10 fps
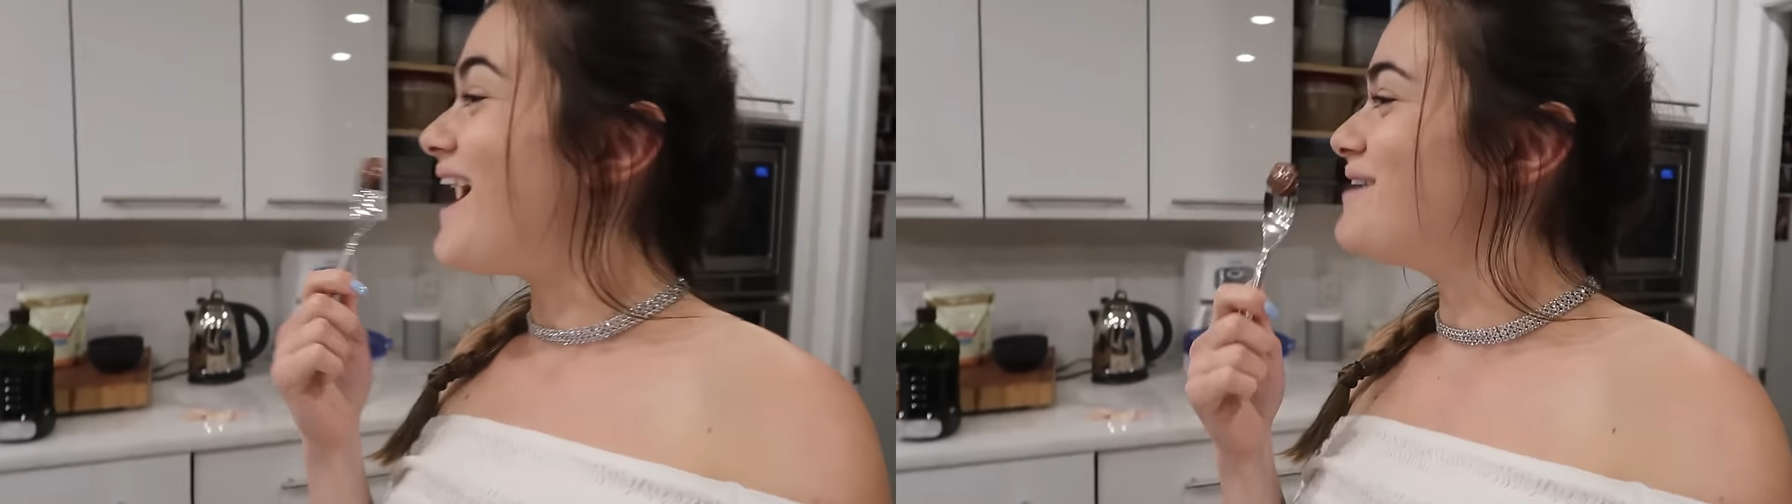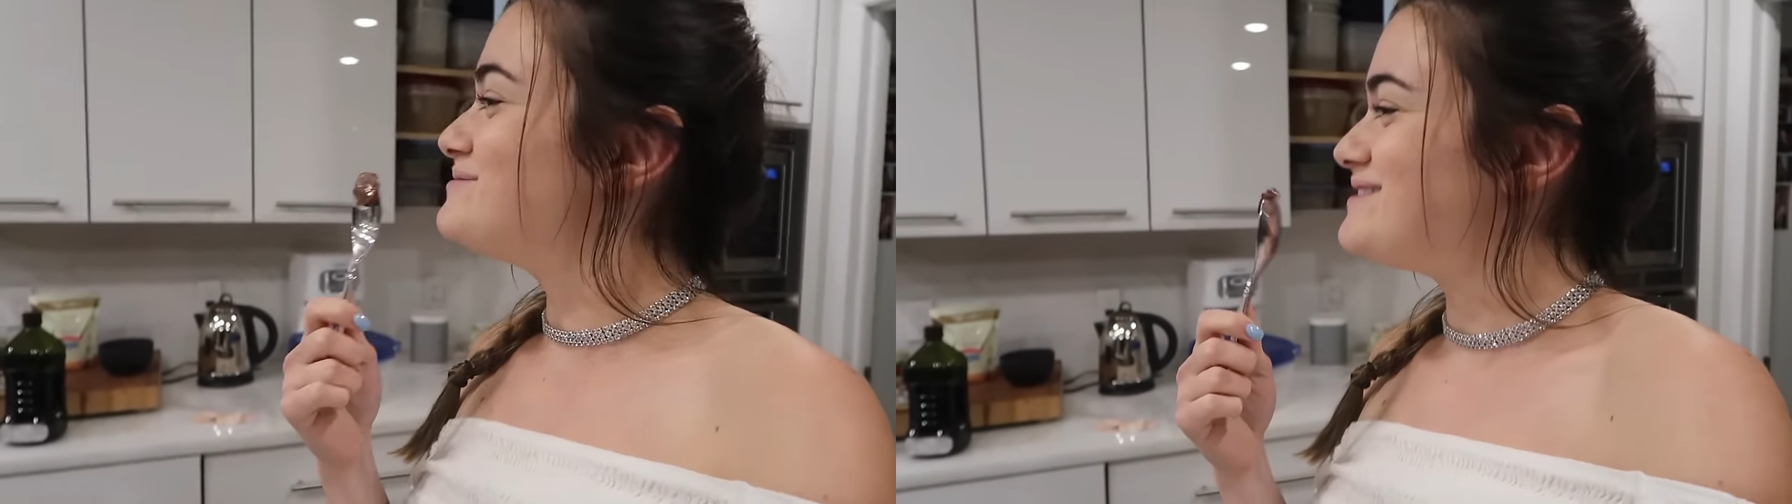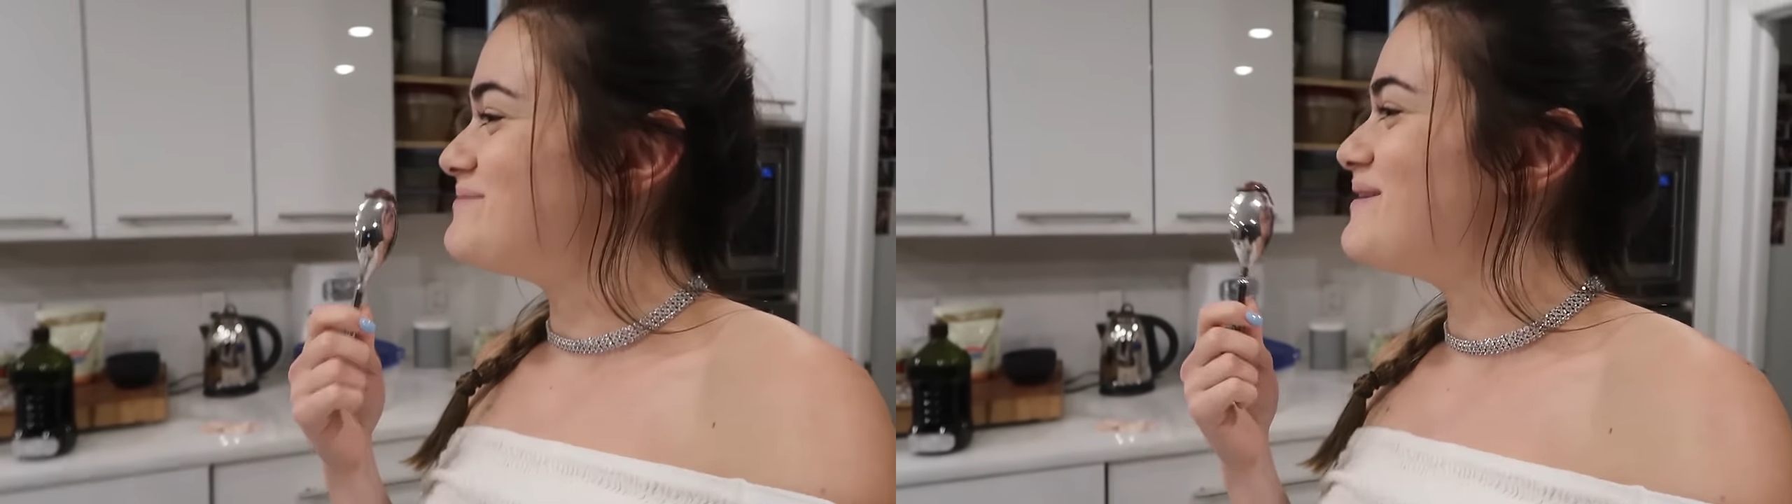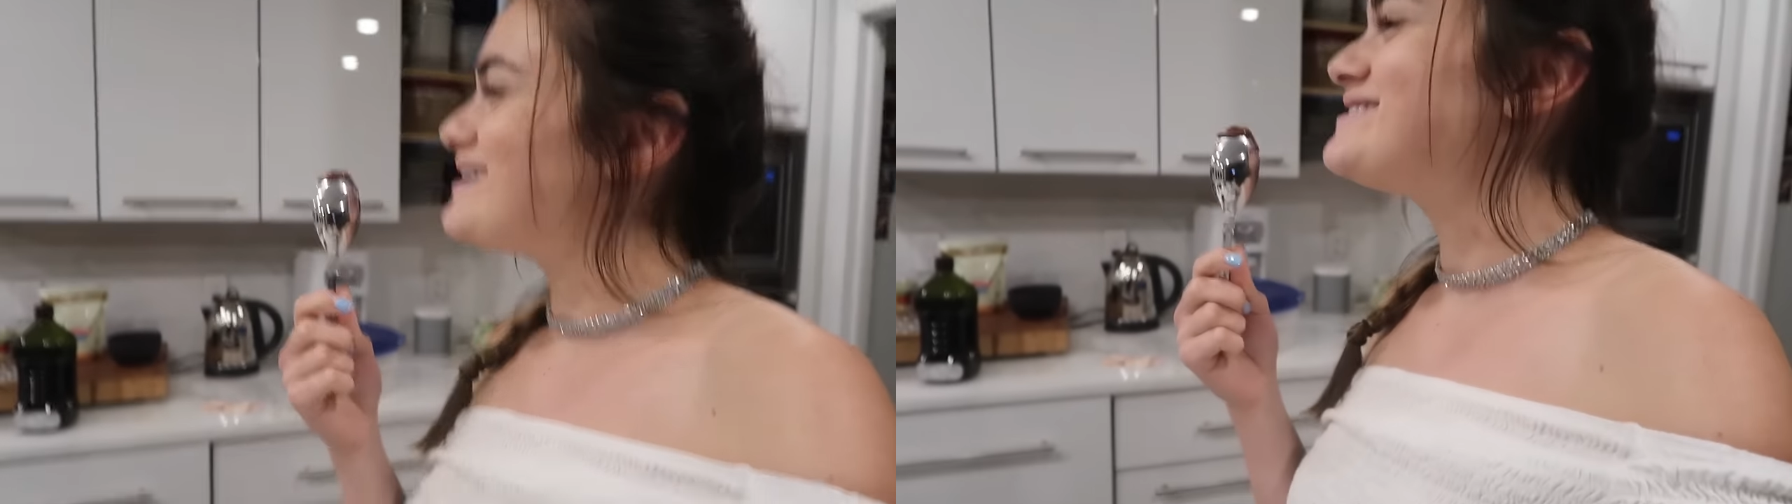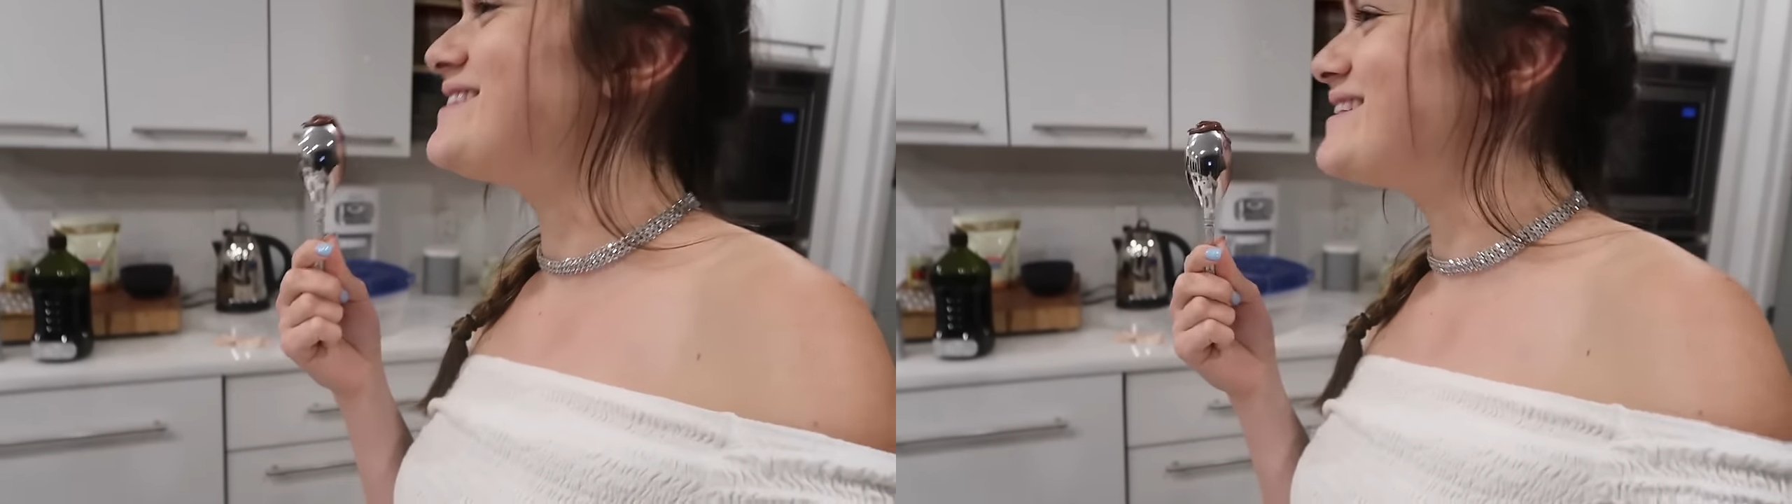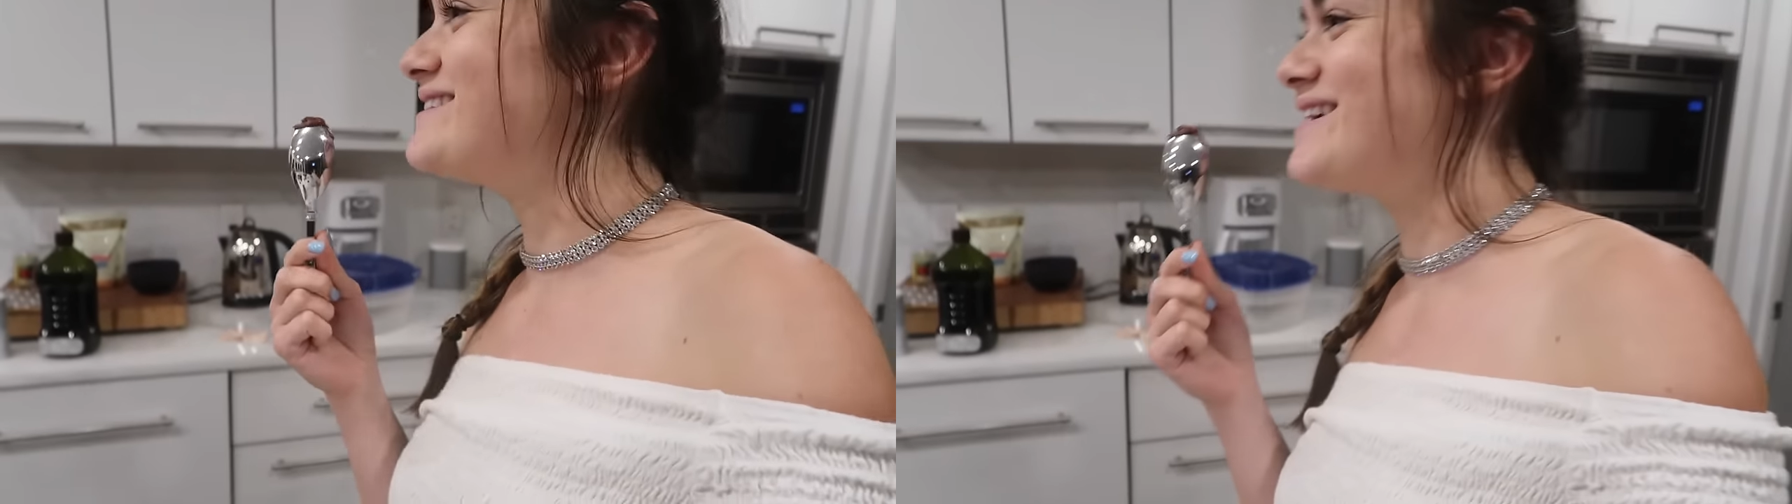helps the medicine